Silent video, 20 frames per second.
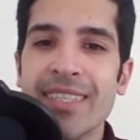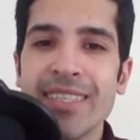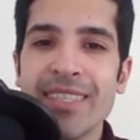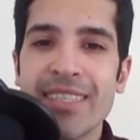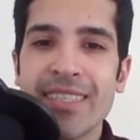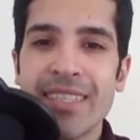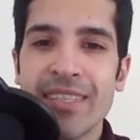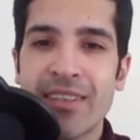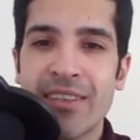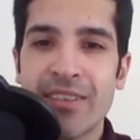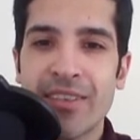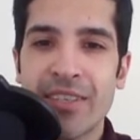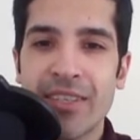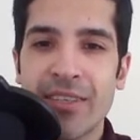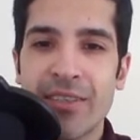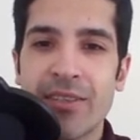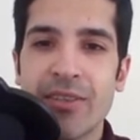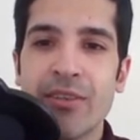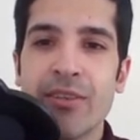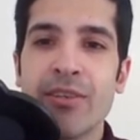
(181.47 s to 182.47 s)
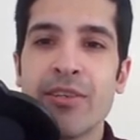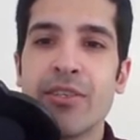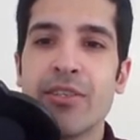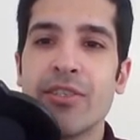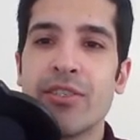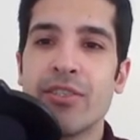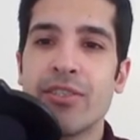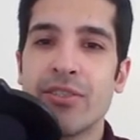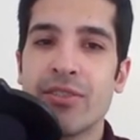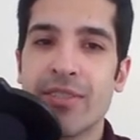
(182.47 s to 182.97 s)
this scenario, you
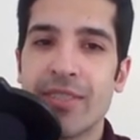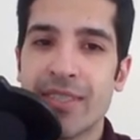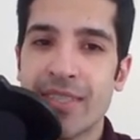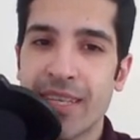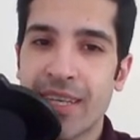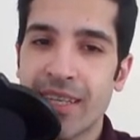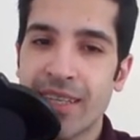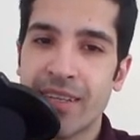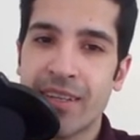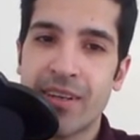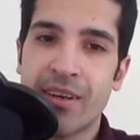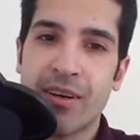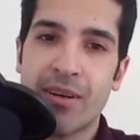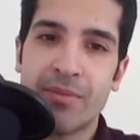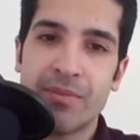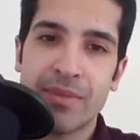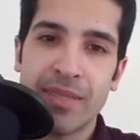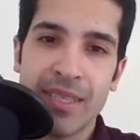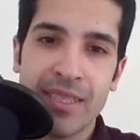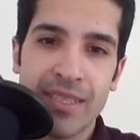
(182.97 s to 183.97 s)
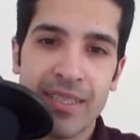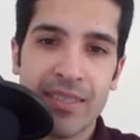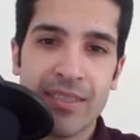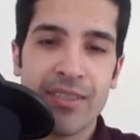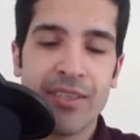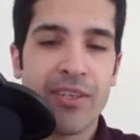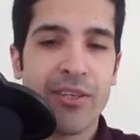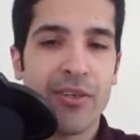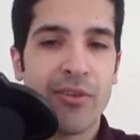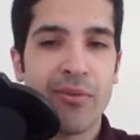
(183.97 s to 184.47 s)
should send an updated
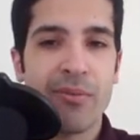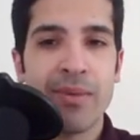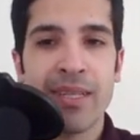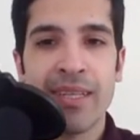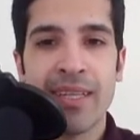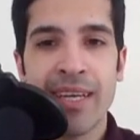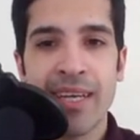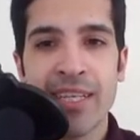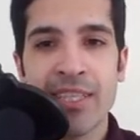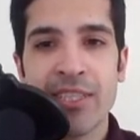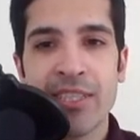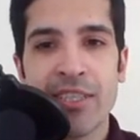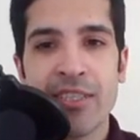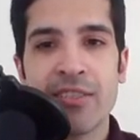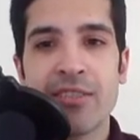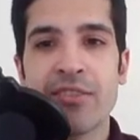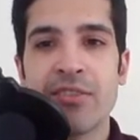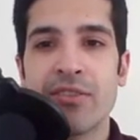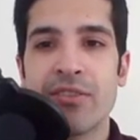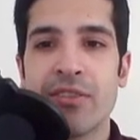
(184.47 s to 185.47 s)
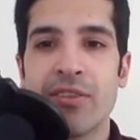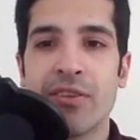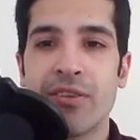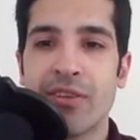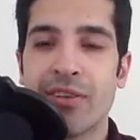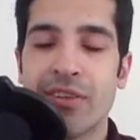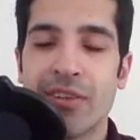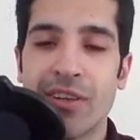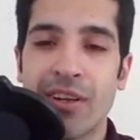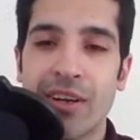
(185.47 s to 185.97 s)
documentation to your
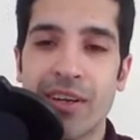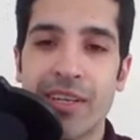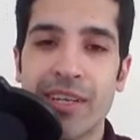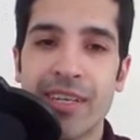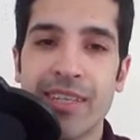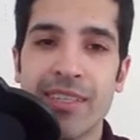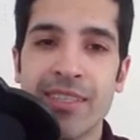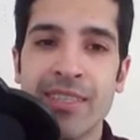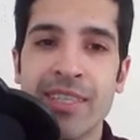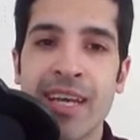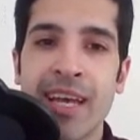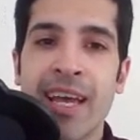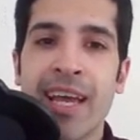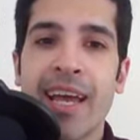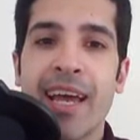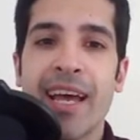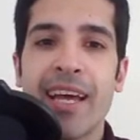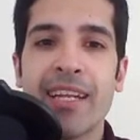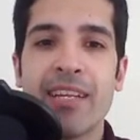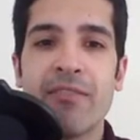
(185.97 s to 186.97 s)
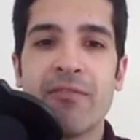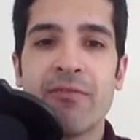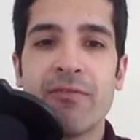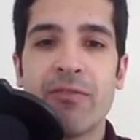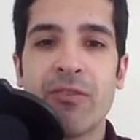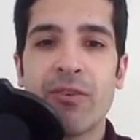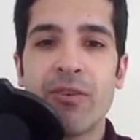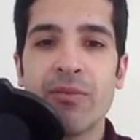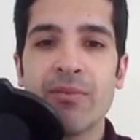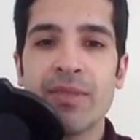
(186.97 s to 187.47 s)
client and
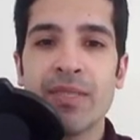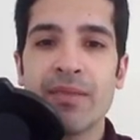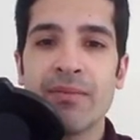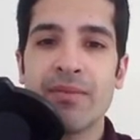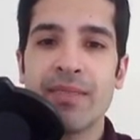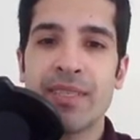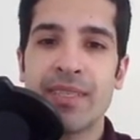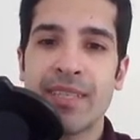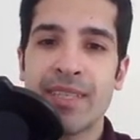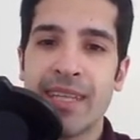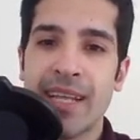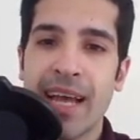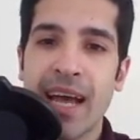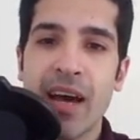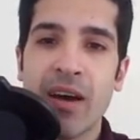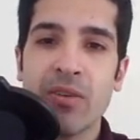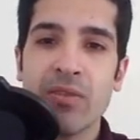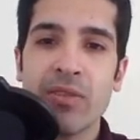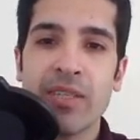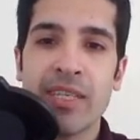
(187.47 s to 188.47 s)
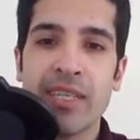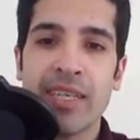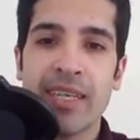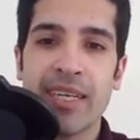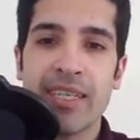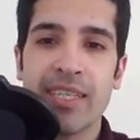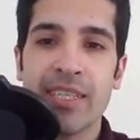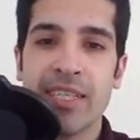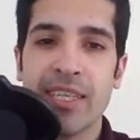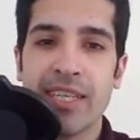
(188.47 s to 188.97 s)
inform them that now they
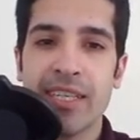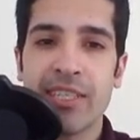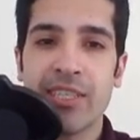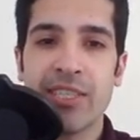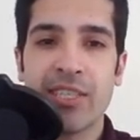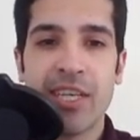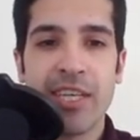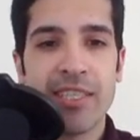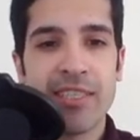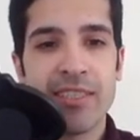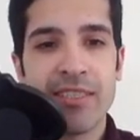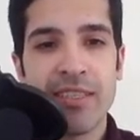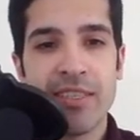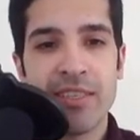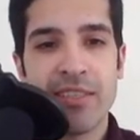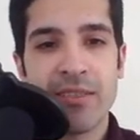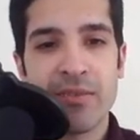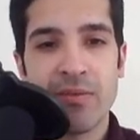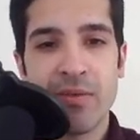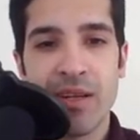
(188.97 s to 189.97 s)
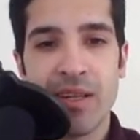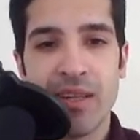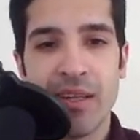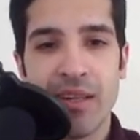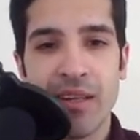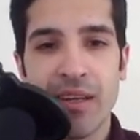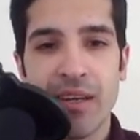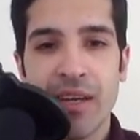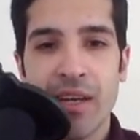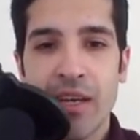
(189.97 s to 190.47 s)
can get JSON as well.
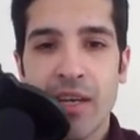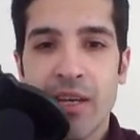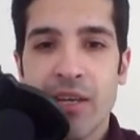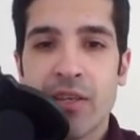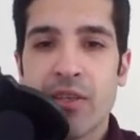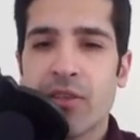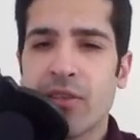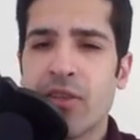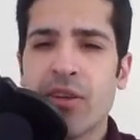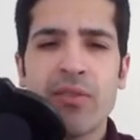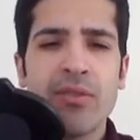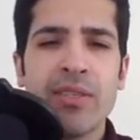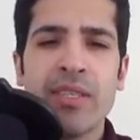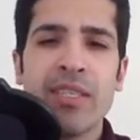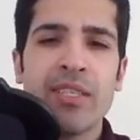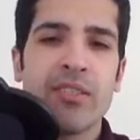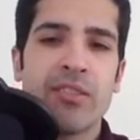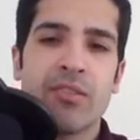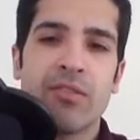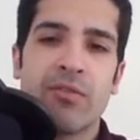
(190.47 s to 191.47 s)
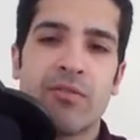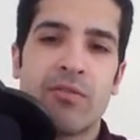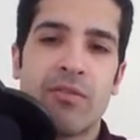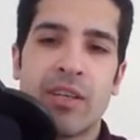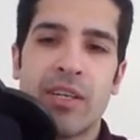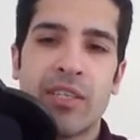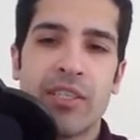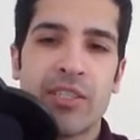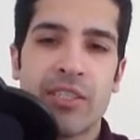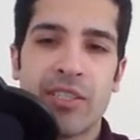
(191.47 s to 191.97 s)
You don't need to
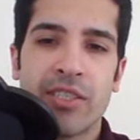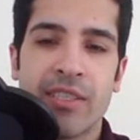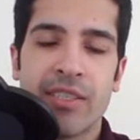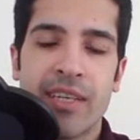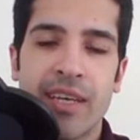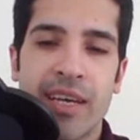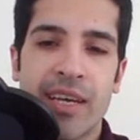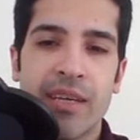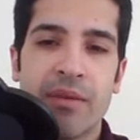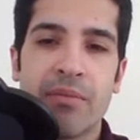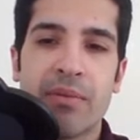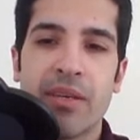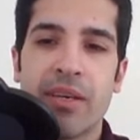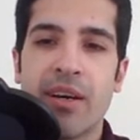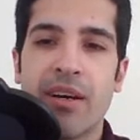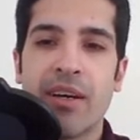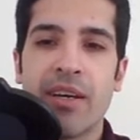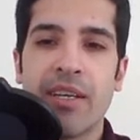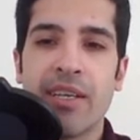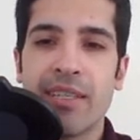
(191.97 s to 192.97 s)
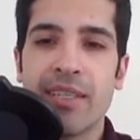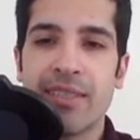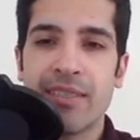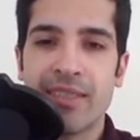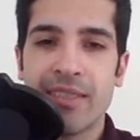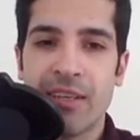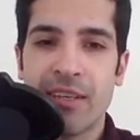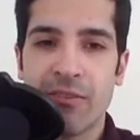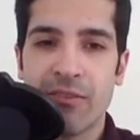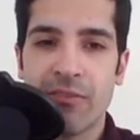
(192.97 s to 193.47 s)
version the API
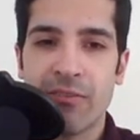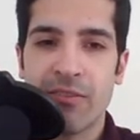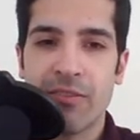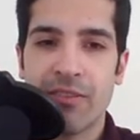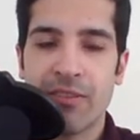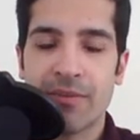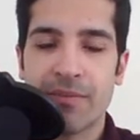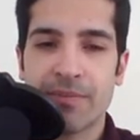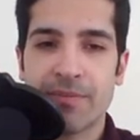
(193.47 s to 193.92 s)
itself.